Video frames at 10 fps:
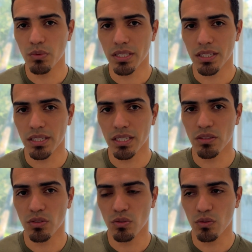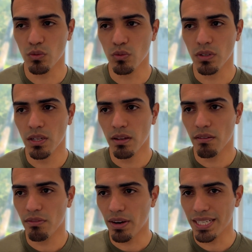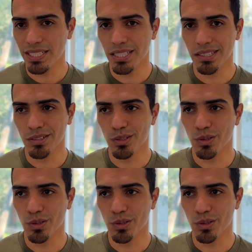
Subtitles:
we can get to finding,